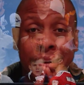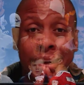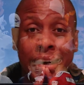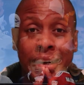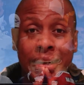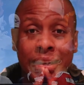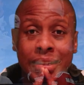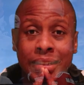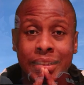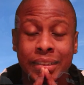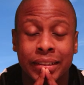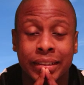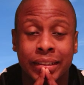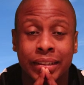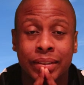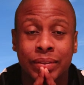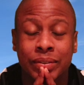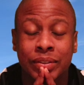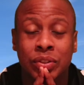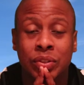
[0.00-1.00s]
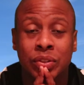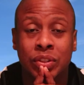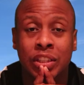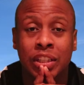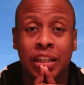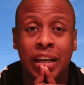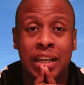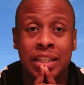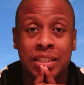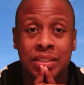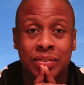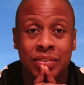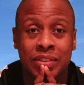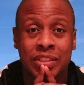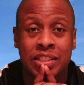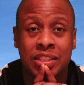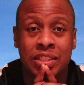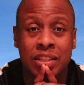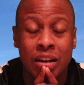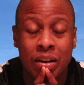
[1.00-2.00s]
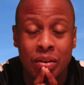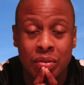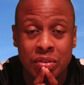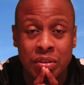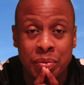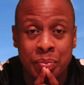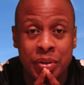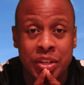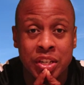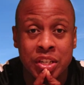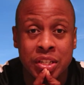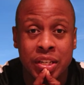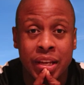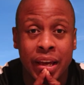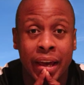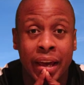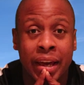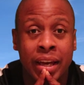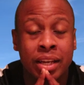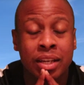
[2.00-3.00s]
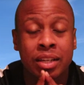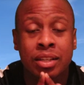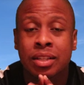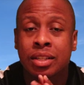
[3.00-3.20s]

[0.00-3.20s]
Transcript: that. We saw the likes of Lazar on the pitch there.